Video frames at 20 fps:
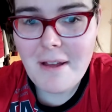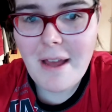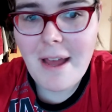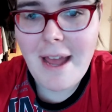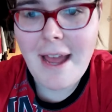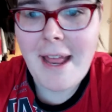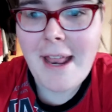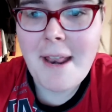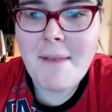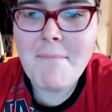
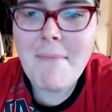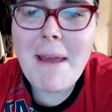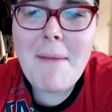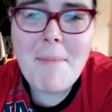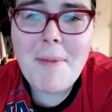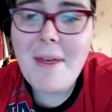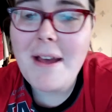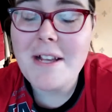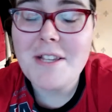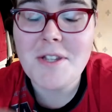And
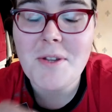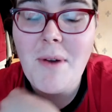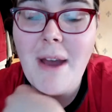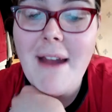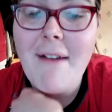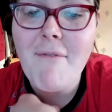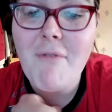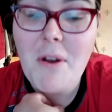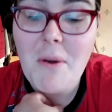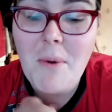maybe that's not
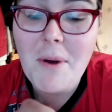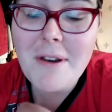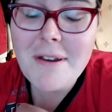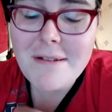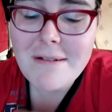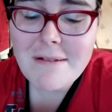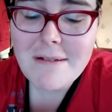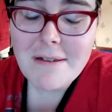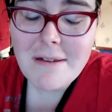everyone.